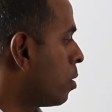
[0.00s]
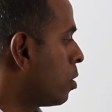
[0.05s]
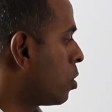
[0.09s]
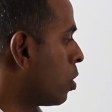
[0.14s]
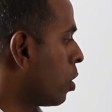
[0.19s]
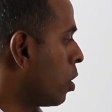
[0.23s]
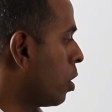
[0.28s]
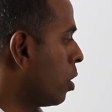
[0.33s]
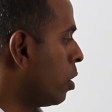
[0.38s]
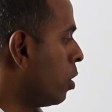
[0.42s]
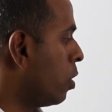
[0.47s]

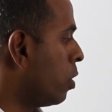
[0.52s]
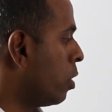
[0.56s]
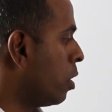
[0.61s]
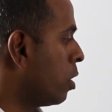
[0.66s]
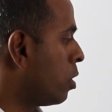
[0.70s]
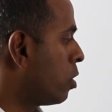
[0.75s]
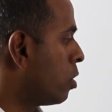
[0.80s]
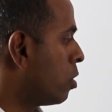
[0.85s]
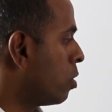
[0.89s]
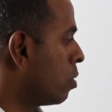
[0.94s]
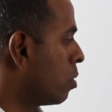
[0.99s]
So you
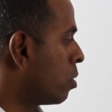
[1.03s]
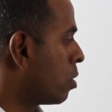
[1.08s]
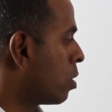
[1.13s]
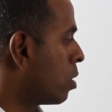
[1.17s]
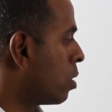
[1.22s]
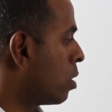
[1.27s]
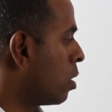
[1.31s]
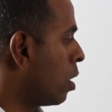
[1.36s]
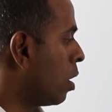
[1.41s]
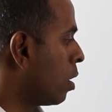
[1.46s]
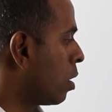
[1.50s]
need to
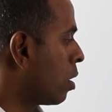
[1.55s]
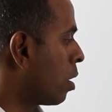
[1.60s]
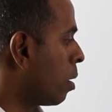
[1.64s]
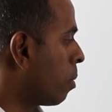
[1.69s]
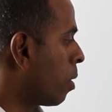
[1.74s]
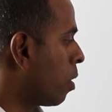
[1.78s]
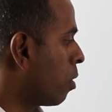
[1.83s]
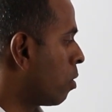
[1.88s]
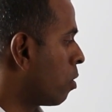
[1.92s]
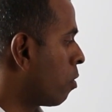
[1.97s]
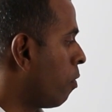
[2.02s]
think
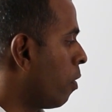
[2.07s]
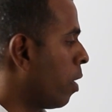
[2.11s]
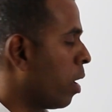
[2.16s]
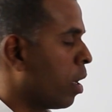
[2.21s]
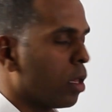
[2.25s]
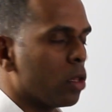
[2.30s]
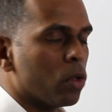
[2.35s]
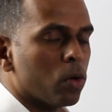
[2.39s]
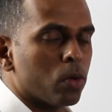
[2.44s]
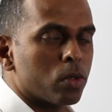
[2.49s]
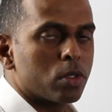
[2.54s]
about
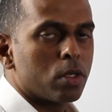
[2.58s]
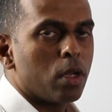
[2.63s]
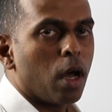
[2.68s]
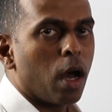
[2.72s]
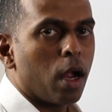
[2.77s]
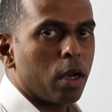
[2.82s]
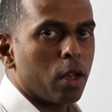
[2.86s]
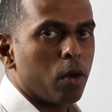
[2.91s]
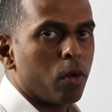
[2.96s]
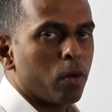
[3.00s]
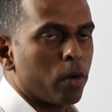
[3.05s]
where those
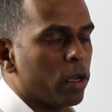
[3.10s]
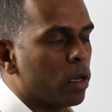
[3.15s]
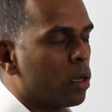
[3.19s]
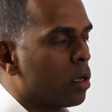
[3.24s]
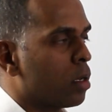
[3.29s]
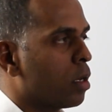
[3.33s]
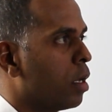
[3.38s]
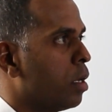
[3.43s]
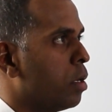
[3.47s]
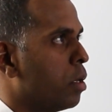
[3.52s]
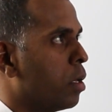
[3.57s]
data
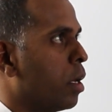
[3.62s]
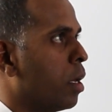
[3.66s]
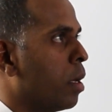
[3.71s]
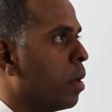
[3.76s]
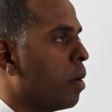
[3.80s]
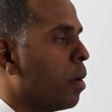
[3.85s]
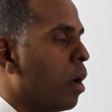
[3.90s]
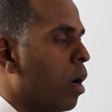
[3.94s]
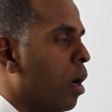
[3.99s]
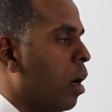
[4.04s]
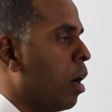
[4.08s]
located in the
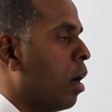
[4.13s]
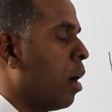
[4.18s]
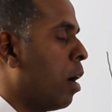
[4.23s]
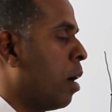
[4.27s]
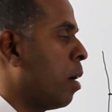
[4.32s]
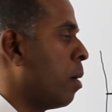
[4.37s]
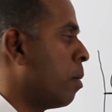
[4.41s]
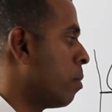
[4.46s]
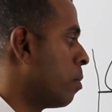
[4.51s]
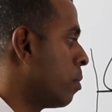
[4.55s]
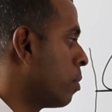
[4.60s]

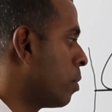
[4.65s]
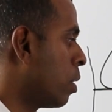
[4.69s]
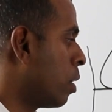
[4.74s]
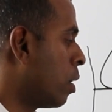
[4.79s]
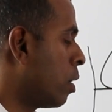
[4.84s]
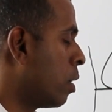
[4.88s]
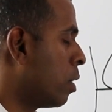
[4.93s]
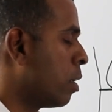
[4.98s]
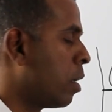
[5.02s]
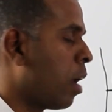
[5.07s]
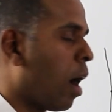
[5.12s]

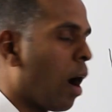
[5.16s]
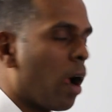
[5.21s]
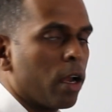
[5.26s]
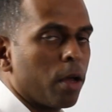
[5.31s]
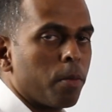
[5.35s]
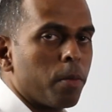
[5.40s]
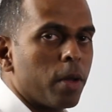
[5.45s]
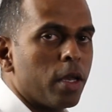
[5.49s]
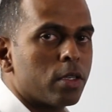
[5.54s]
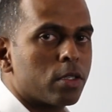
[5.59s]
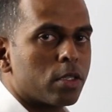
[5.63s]

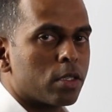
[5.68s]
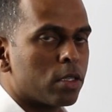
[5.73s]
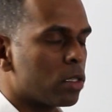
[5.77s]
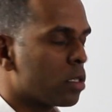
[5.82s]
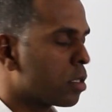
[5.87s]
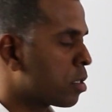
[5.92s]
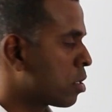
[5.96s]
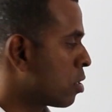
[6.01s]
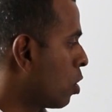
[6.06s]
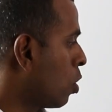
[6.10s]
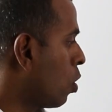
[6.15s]

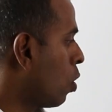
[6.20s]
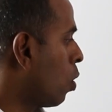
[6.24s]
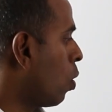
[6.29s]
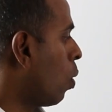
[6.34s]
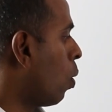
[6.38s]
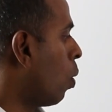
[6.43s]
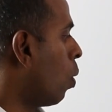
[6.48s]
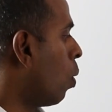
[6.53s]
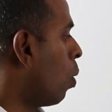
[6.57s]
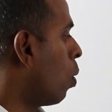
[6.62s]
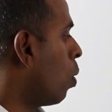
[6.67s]
databases
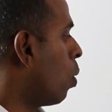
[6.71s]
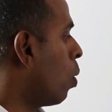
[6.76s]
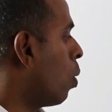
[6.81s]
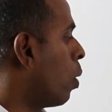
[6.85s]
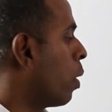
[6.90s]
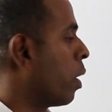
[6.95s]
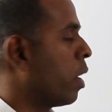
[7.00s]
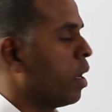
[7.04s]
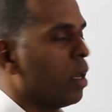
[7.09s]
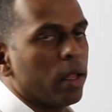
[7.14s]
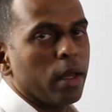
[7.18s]

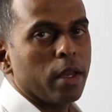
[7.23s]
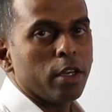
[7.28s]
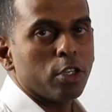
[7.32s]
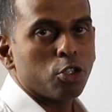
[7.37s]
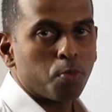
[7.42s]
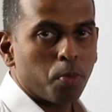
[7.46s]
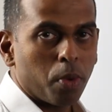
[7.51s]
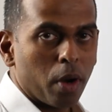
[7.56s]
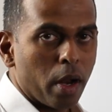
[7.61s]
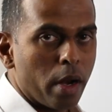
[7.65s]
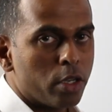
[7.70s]
or in the
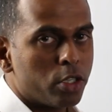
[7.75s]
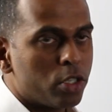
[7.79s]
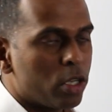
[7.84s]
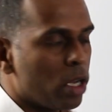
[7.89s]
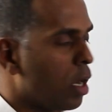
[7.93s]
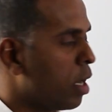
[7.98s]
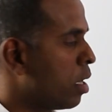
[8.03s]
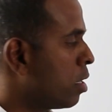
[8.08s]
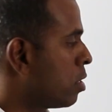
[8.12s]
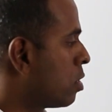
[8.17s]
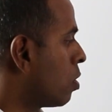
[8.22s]

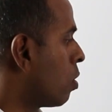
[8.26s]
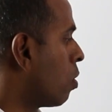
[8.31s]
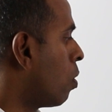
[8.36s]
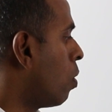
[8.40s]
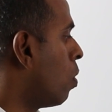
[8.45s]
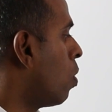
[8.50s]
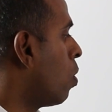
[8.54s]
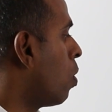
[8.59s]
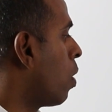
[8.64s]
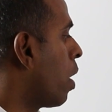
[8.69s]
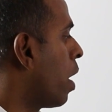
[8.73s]
spreadsheets
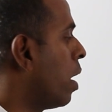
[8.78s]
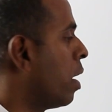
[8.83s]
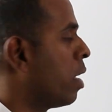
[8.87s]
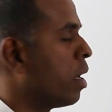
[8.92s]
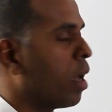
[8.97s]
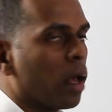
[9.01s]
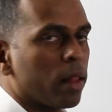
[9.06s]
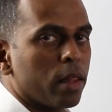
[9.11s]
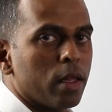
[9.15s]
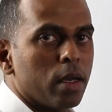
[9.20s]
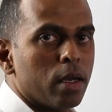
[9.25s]
or
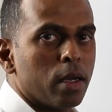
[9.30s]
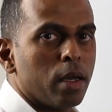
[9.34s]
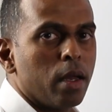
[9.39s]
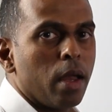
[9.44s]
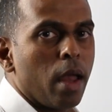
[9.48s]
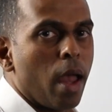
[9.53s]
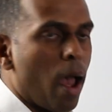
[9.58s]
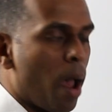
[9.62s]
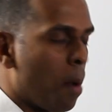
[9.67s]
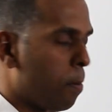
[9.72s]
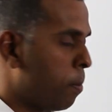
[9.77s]
any other
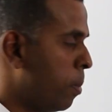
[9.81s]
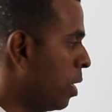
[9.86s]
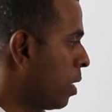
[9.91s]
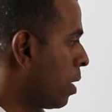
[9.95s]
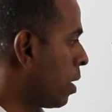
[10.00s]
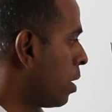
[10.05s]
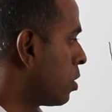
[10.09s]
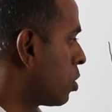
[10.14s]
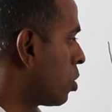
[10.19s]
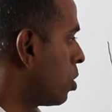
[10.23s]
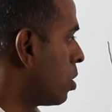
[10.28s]

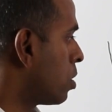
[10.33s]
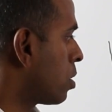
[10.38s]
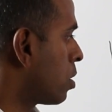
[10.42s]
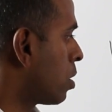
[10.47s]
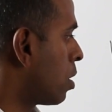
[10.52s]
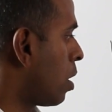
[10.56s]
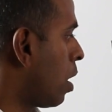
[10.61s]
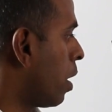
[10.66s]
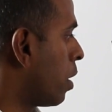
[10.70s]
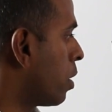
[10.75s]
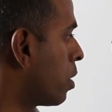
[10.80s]

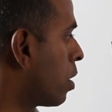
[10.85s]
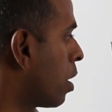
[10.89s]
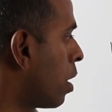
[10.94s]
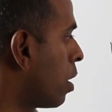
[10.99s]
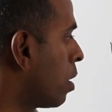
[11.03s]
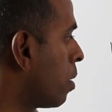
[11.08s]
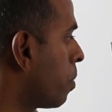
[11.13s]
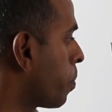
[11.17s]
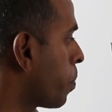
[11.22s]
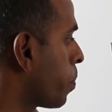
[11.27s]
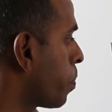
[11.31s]
applications like
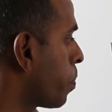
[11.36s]
that.